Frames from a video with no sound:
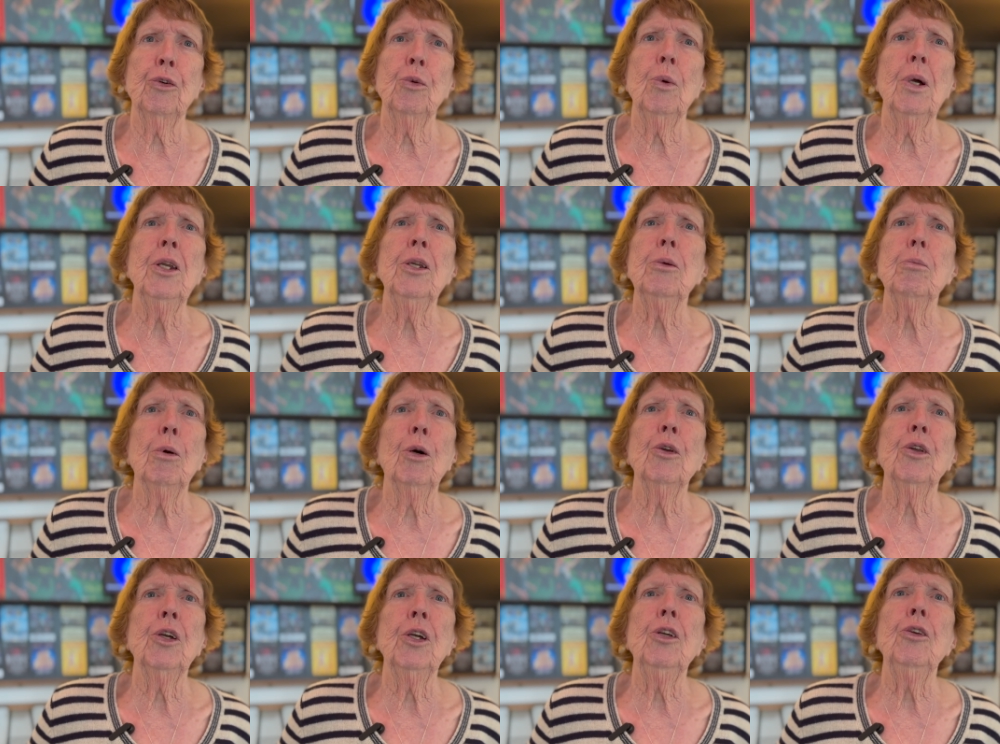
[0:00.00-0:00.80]
to
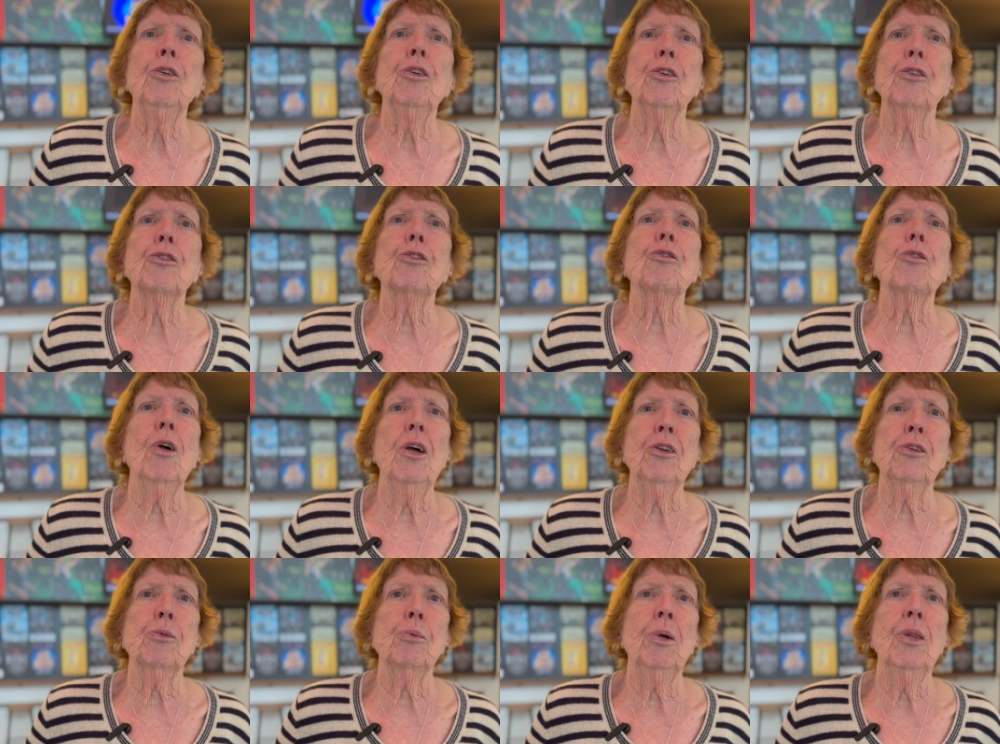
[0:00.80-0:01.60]
anybody in
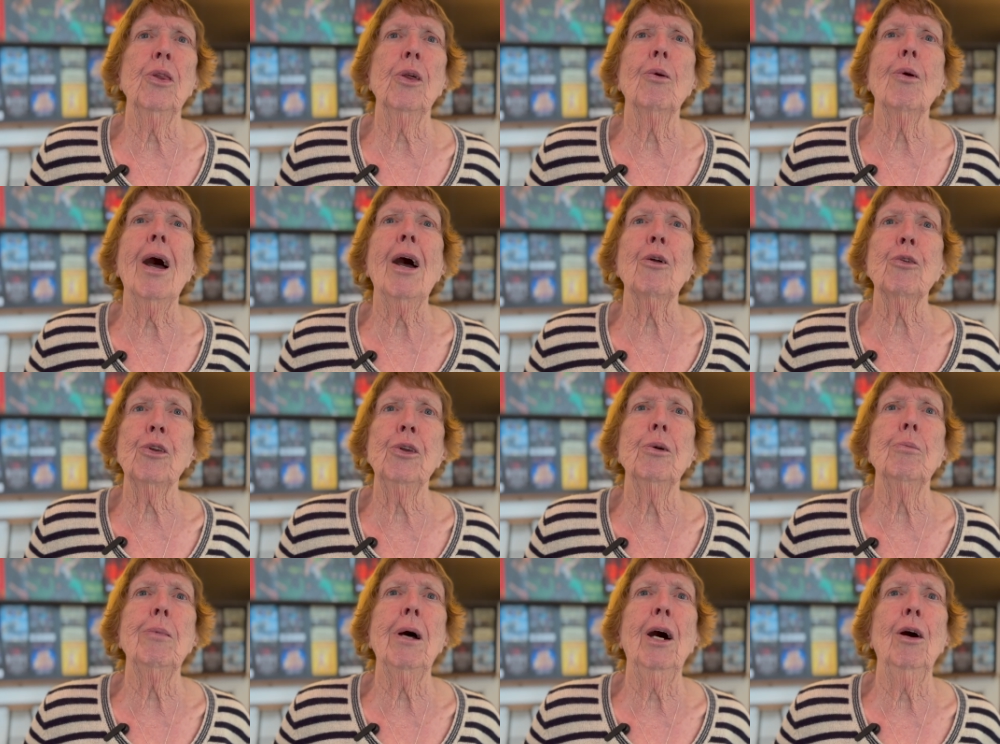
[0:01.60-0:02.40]
distress when they're out
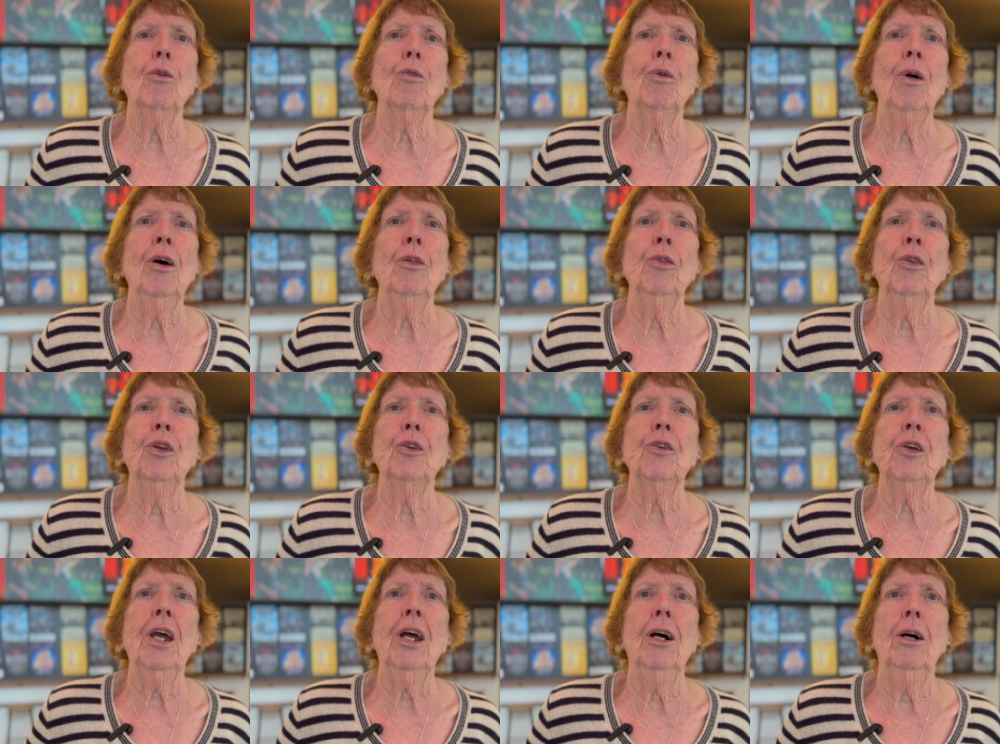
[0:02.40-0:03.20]
and about around the
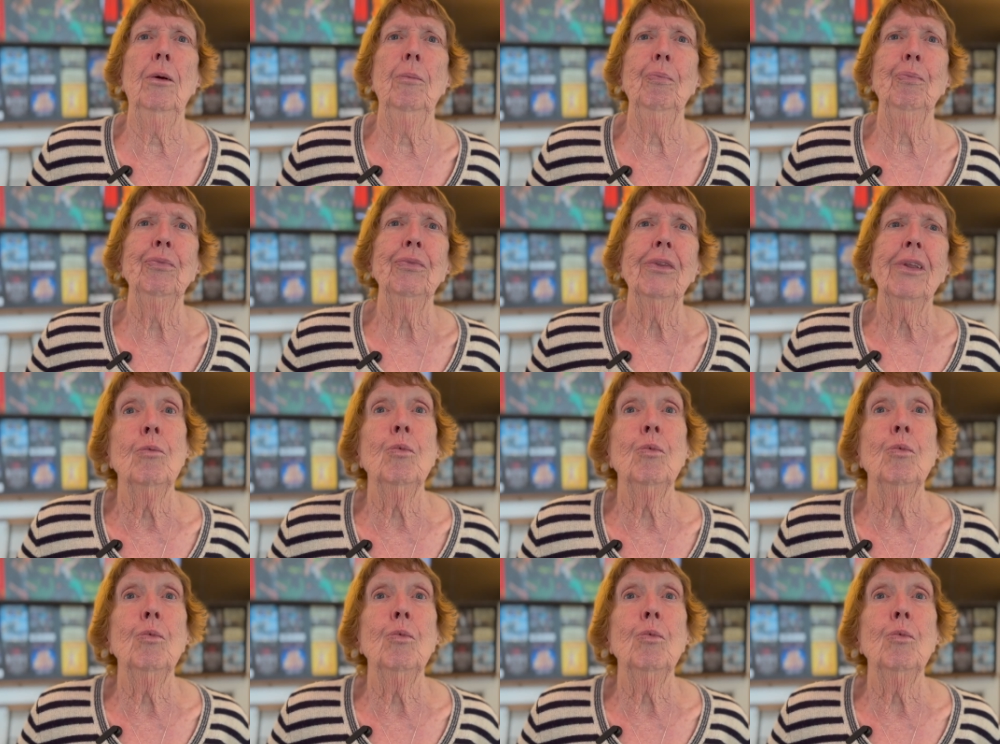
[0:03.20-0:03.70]
town.